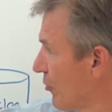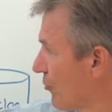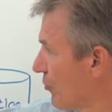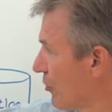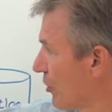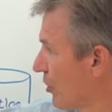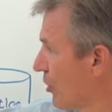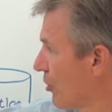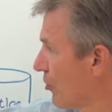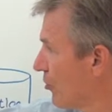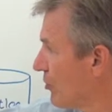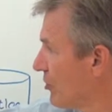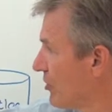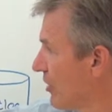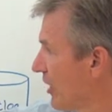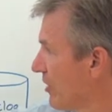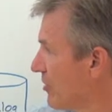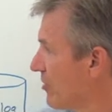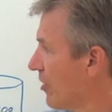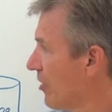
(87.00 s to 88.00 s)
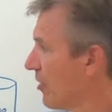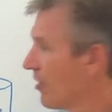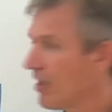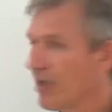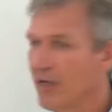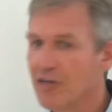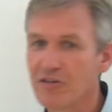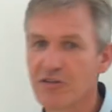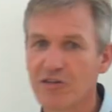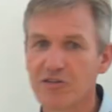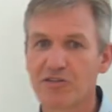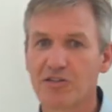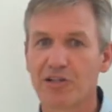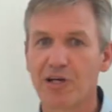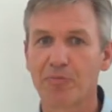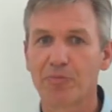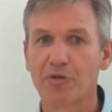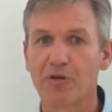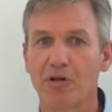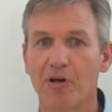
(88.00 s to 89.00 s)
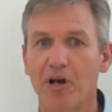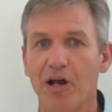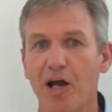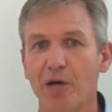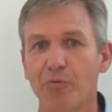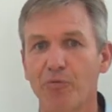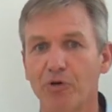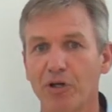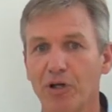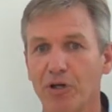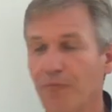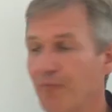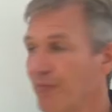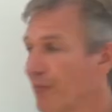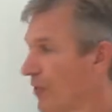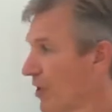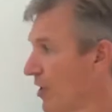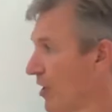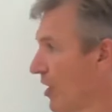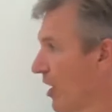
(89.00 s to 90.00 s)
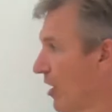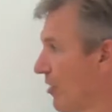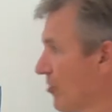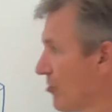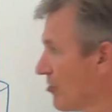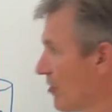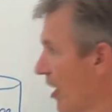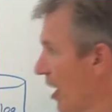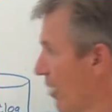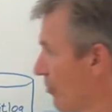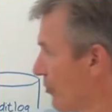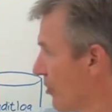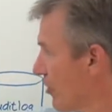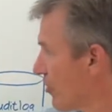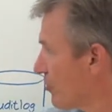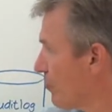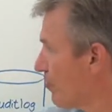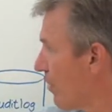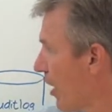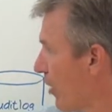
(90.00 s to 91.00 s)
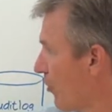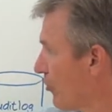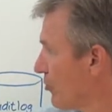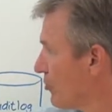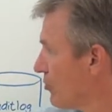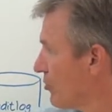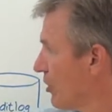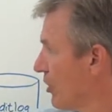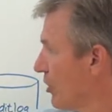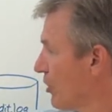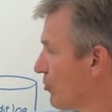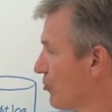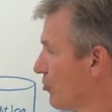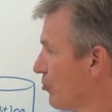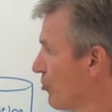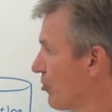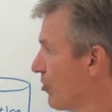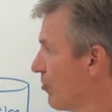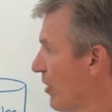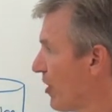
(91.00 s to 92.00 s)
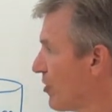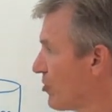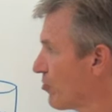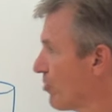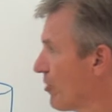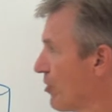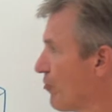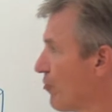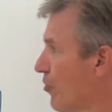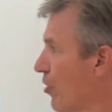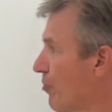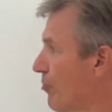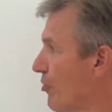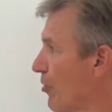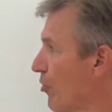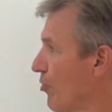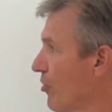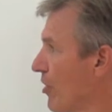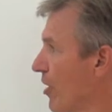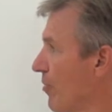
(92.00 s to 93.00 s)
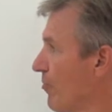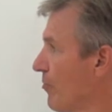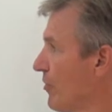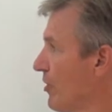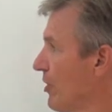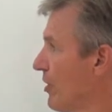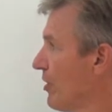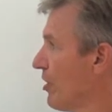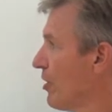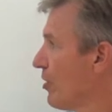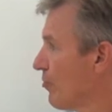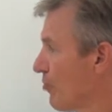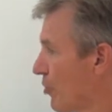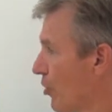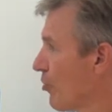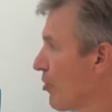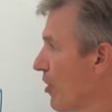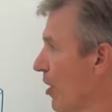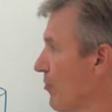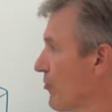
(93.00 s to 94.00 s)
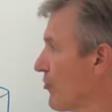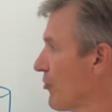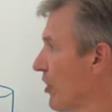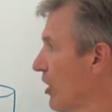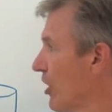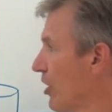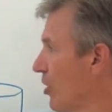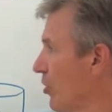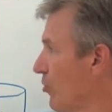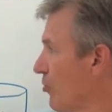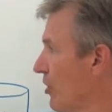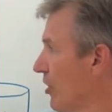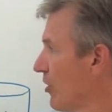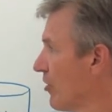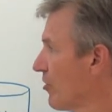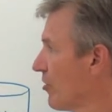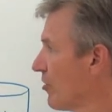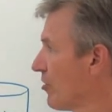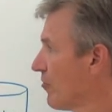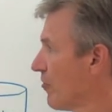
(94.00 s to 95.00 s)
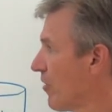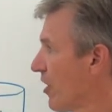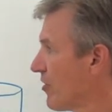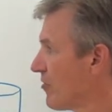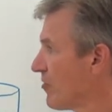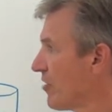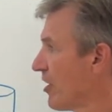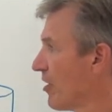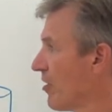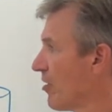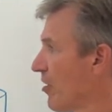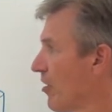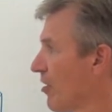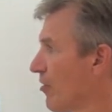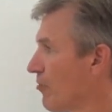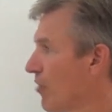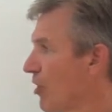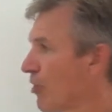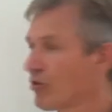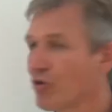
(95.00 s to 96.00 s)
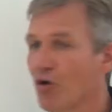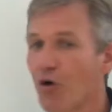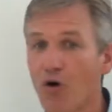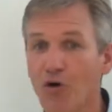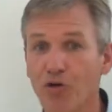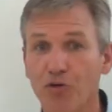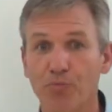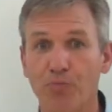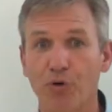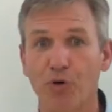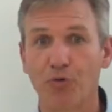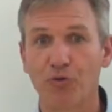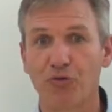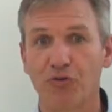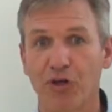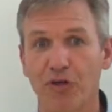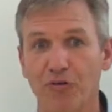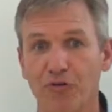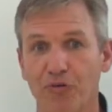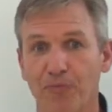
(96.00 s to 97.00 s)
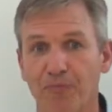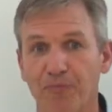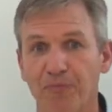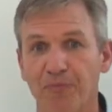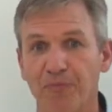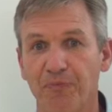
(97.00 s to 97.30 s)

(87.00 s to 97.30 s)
the SecurData intercept library. And this library is bound to the BASE24 programs, including the device handler router auth process.